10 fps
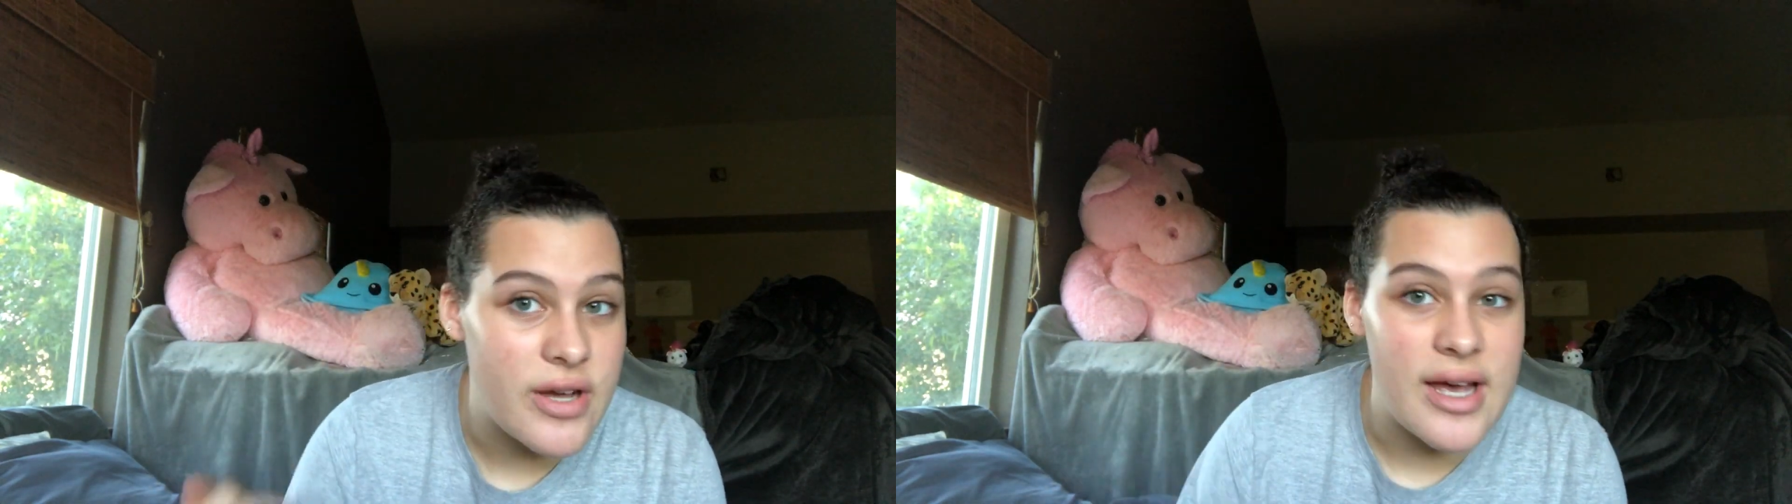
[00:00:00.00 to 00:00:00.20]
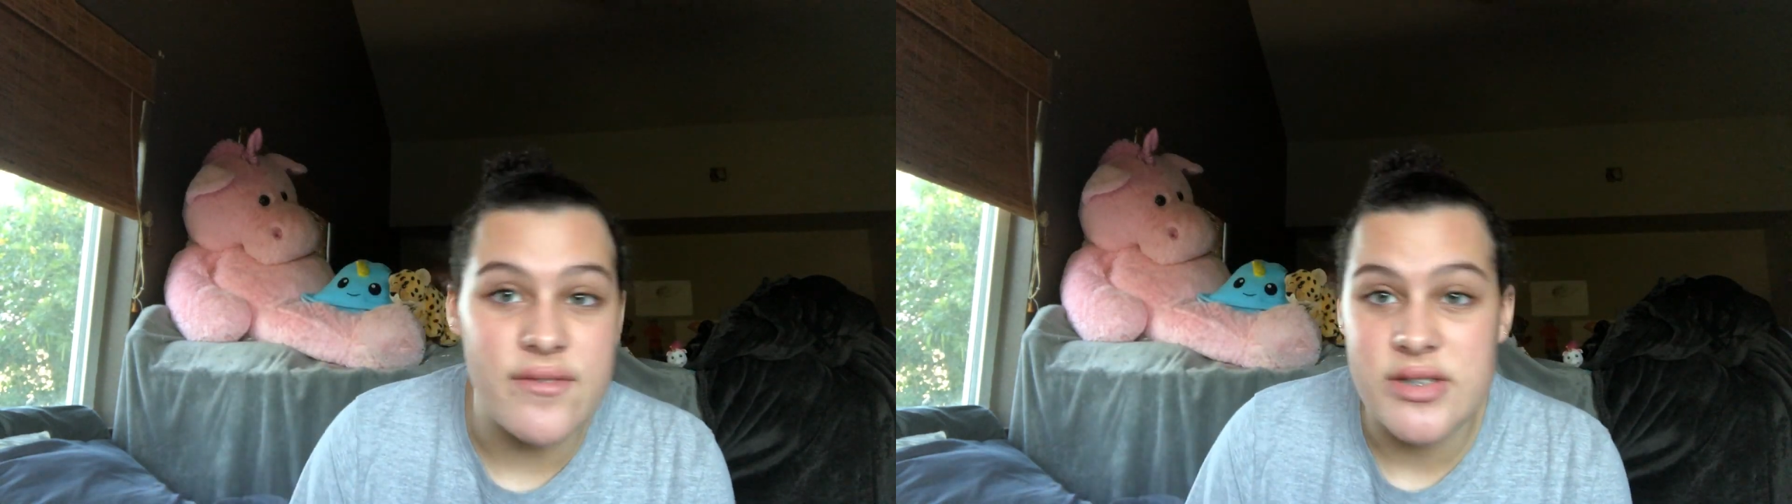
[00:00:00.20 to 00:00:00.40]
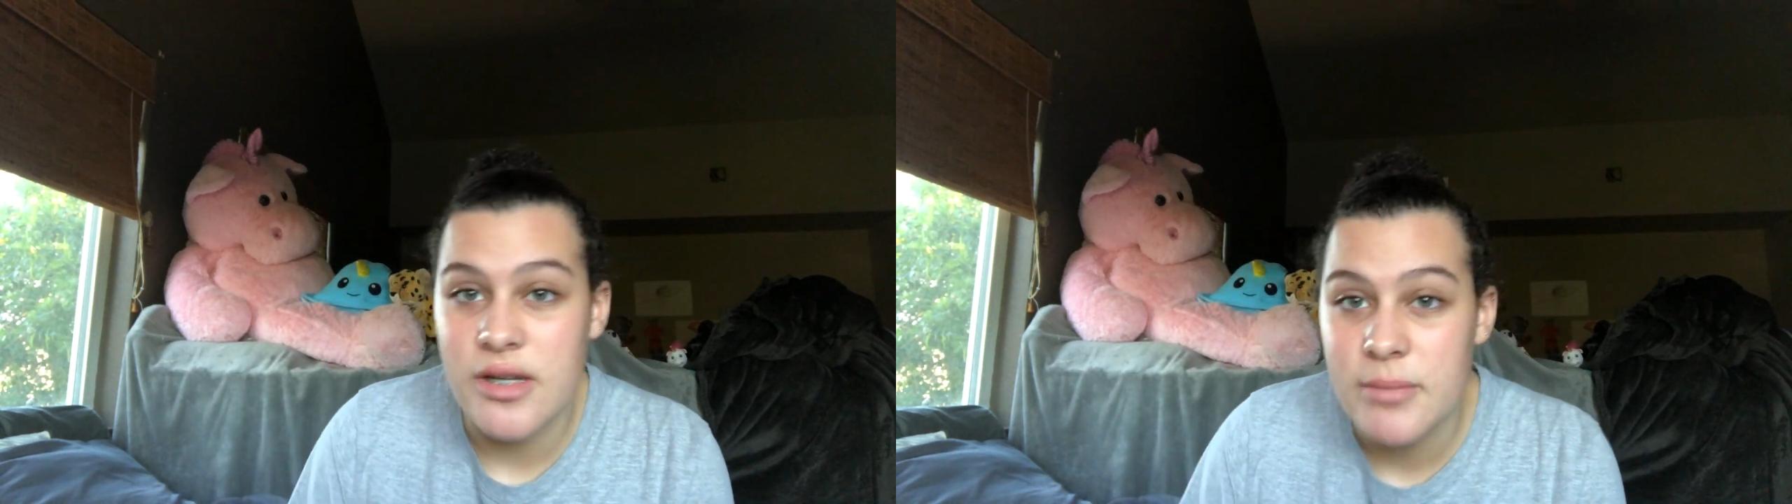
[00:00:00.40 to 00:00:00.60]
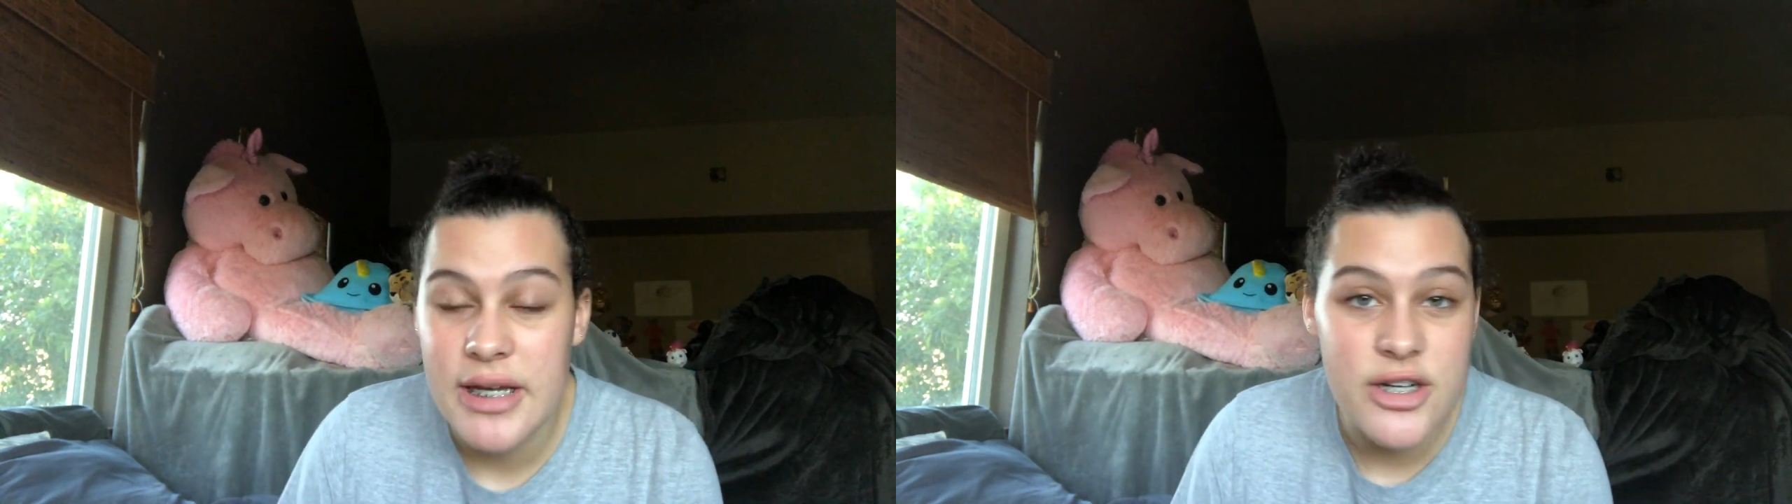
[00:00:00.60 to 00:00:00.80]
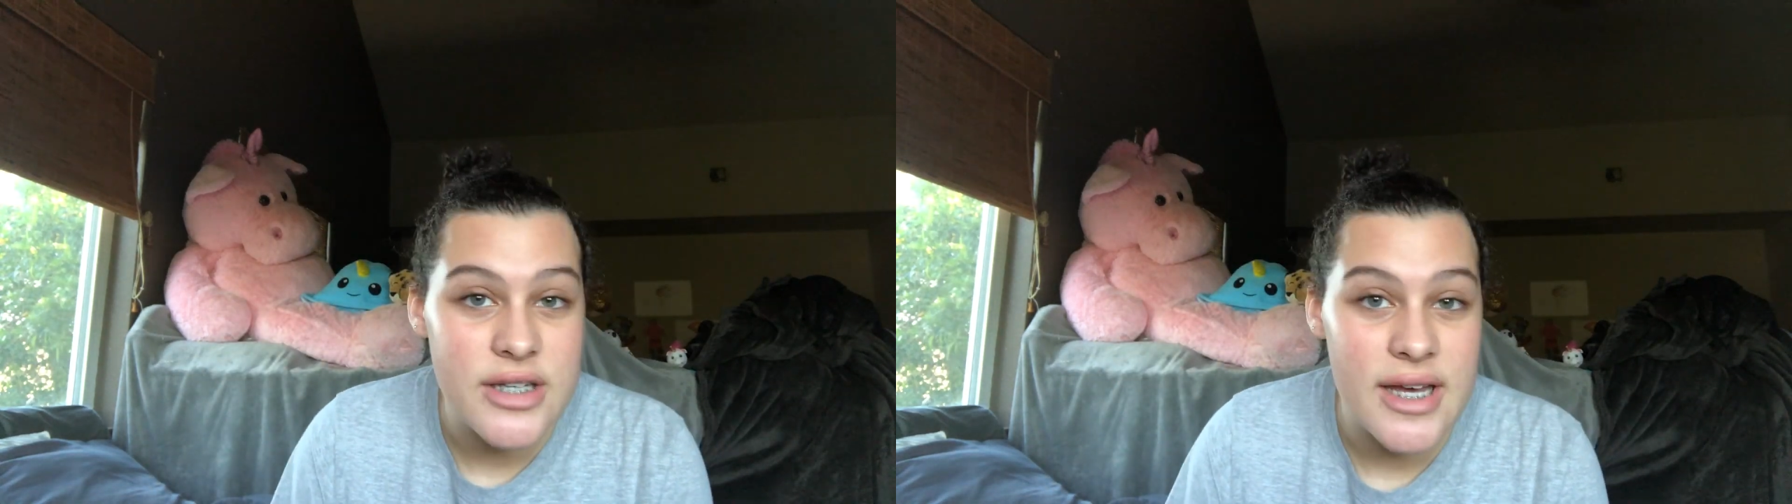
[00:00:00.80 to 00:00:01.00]
I haven't done my
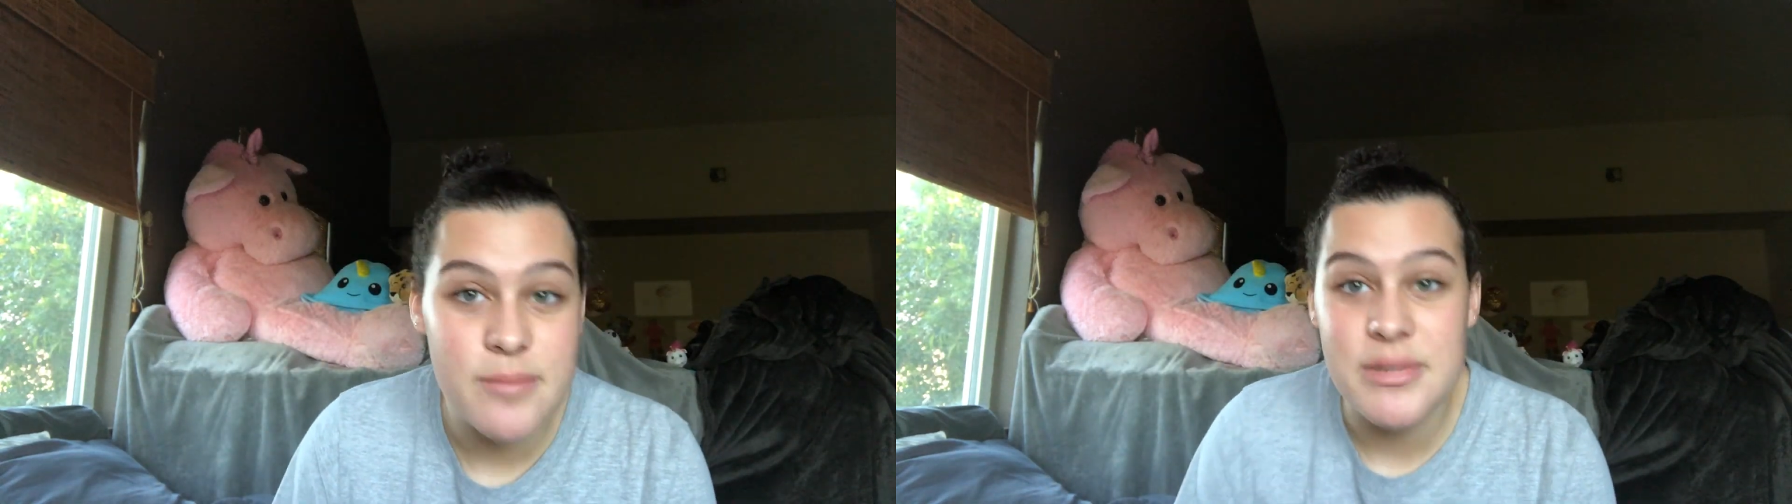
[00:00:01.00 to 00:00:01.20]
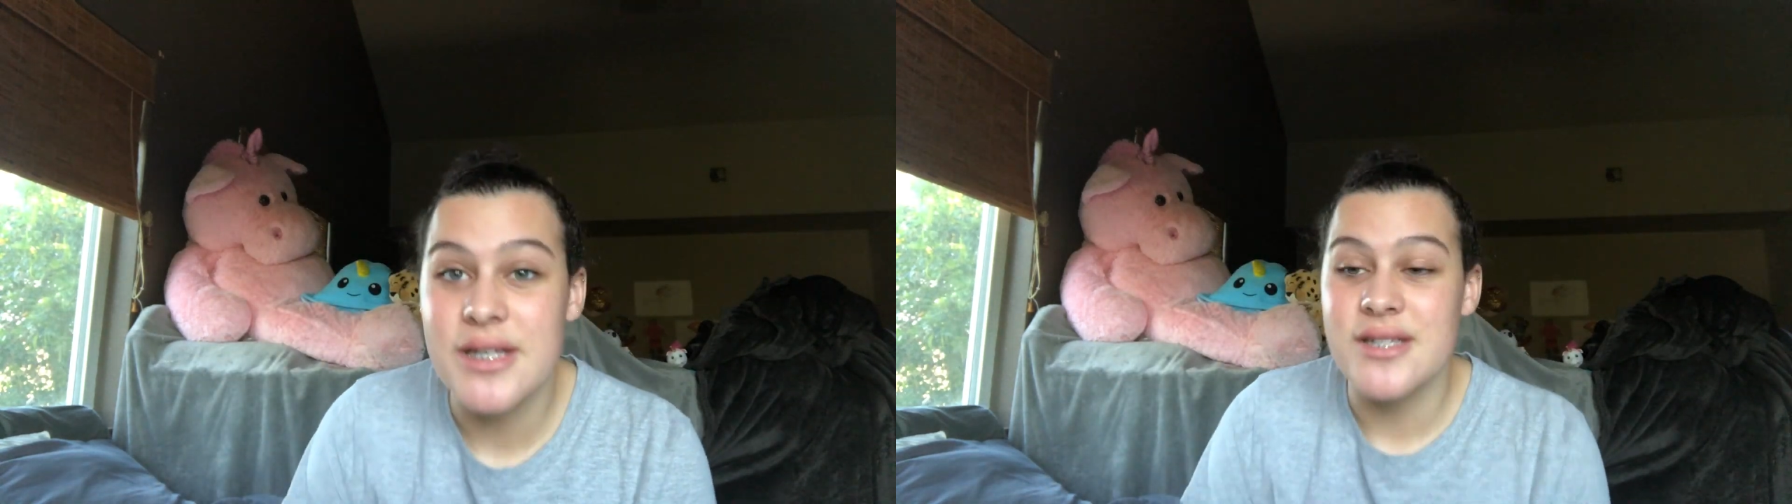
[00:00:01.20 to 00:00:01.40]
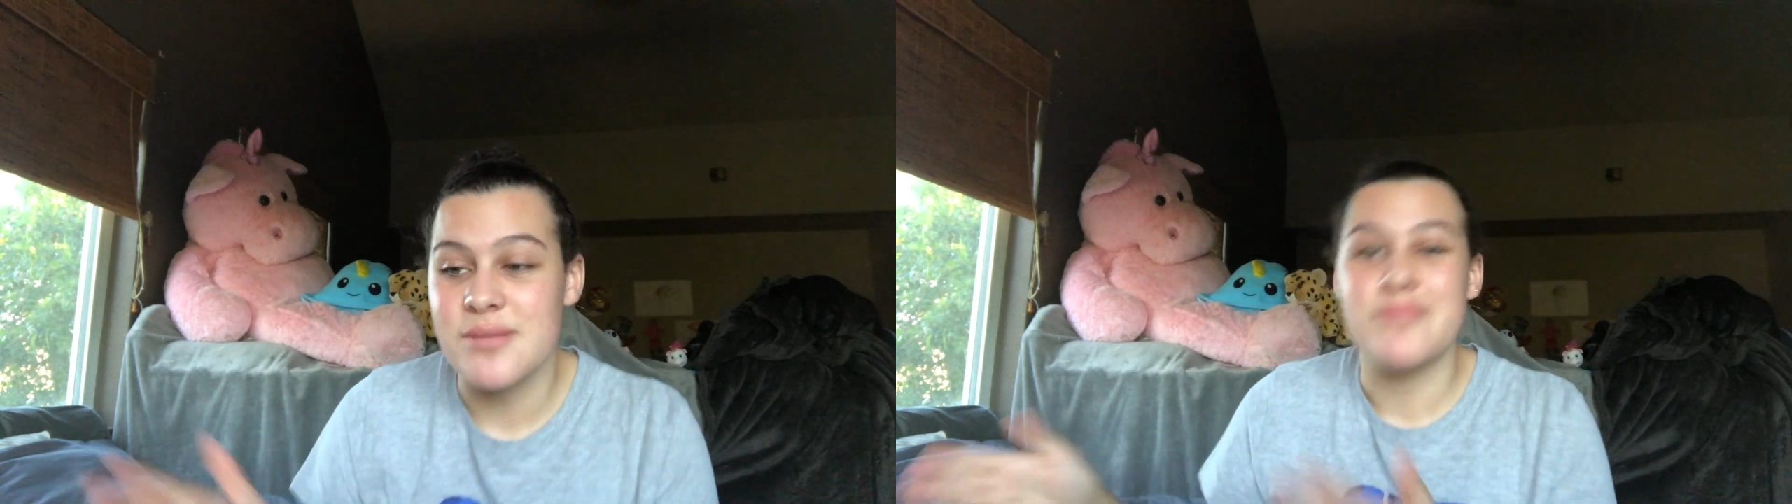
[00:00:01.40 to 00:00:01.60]
hair yet because